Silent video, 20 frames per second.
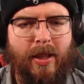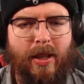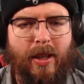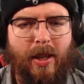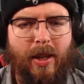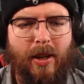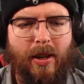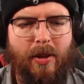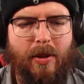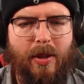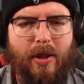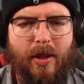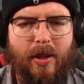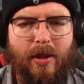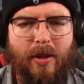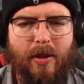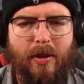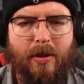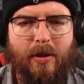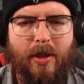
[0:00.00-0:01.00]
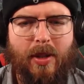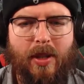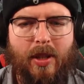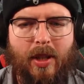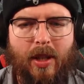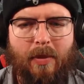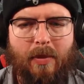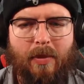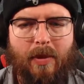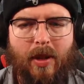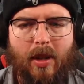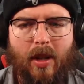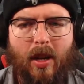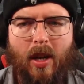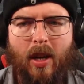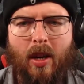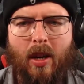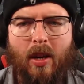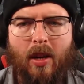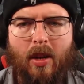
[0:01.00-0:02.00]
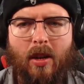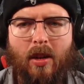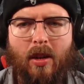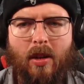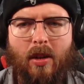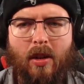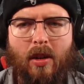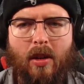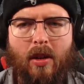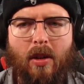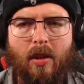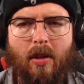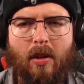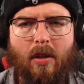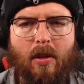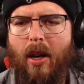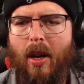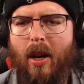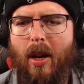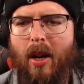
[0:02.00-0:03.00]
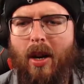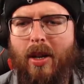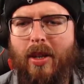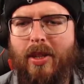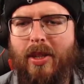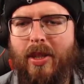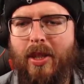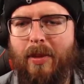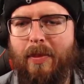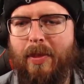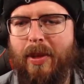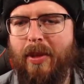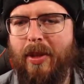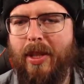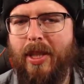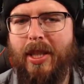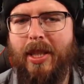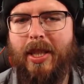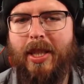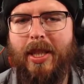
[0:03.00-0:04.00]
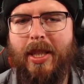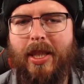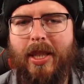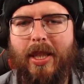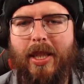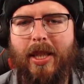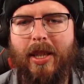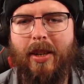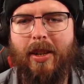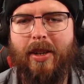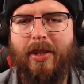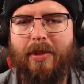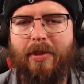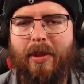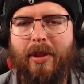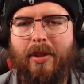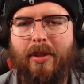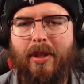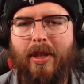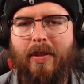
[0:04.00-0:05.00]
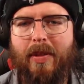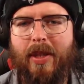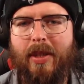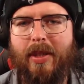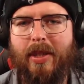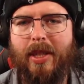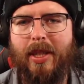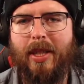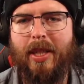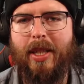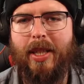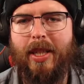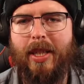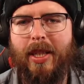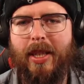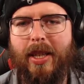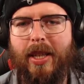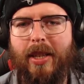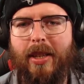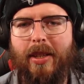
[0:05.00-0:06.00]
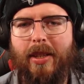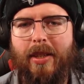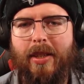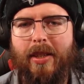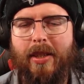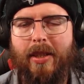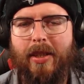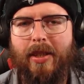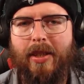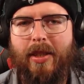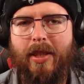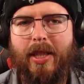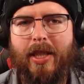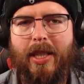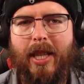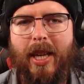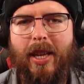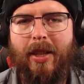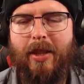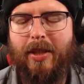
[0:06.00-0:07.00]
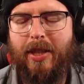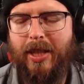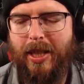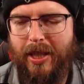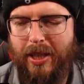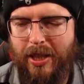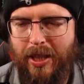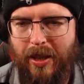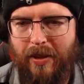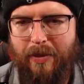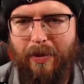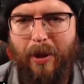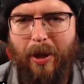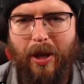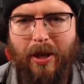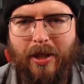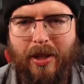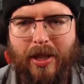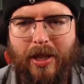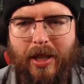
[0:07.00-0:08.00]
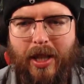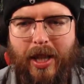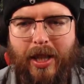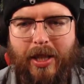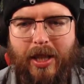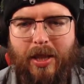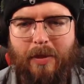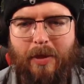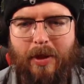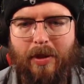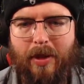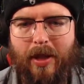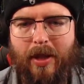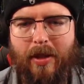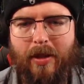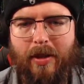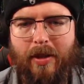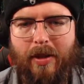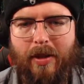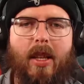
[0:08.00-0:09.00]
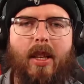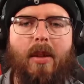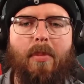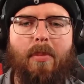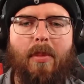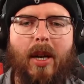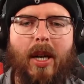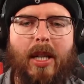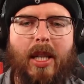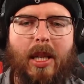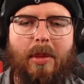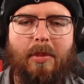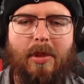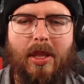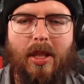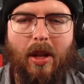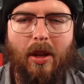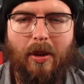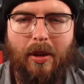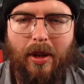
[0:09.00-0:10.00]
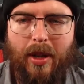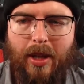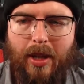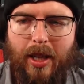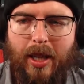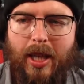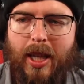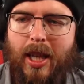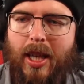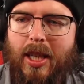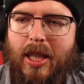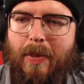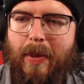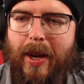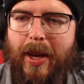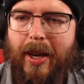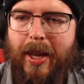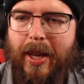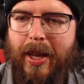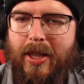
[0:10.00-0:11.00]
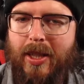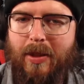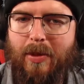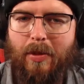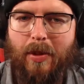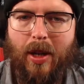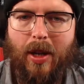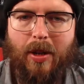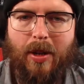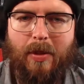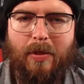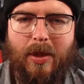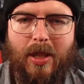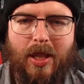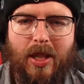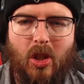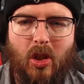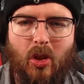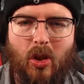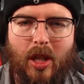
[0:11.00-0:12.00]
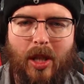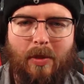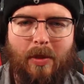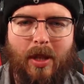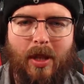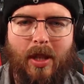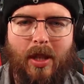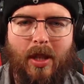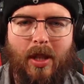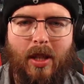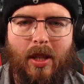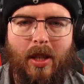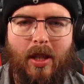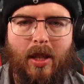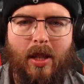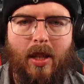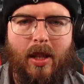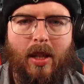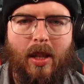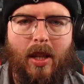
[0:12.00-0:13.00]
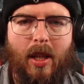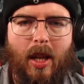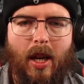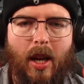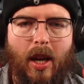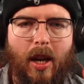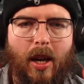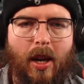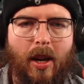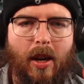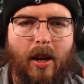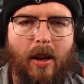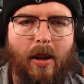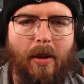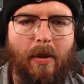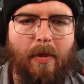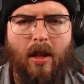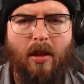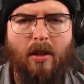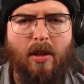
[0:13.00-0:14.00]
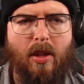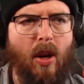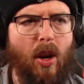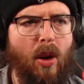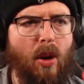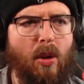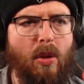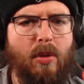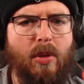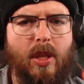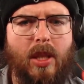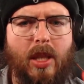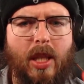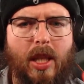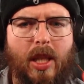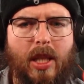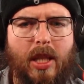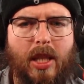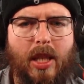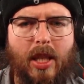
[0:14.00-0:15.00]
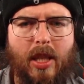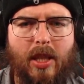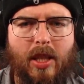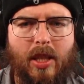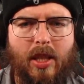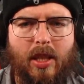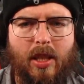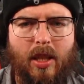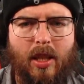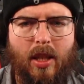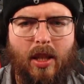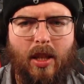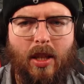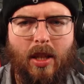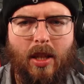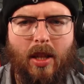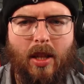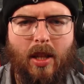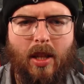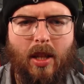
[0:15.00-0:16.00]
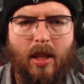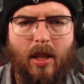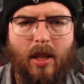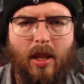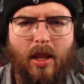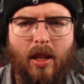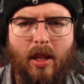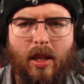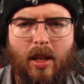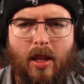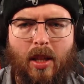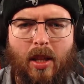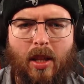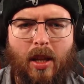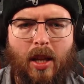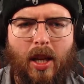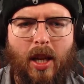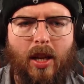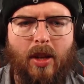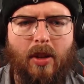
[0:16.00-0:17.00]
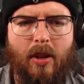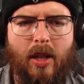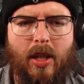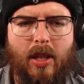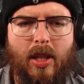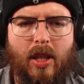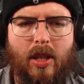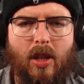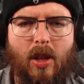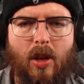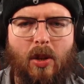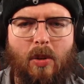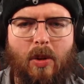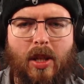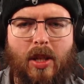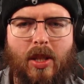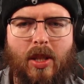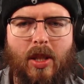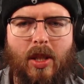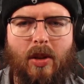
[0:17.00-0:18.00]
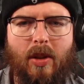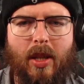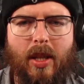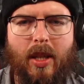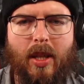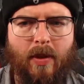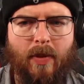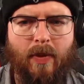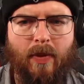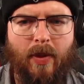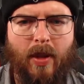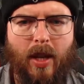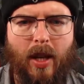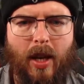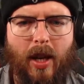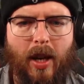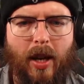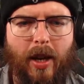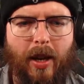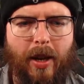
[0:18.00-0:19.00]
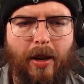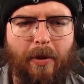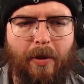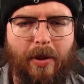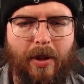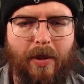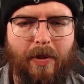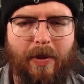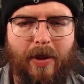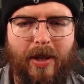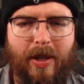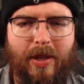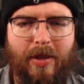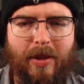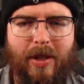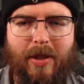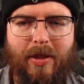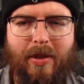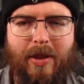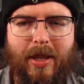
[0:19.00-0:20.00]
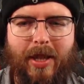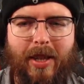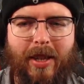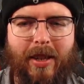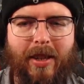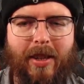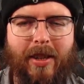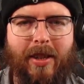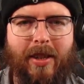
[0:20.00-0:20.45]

Oh, cool. Some. Oh. Oh, dope. There is a thingy here. I was wondering if there was a thingy here. Because that looks like a tough boss, like, to be real. My name is Logan, aka Spider Hands, and welcome to the stream. Um, oh, Jesus. I don't actually know what he's doing. Uh, what the fuck do I do here?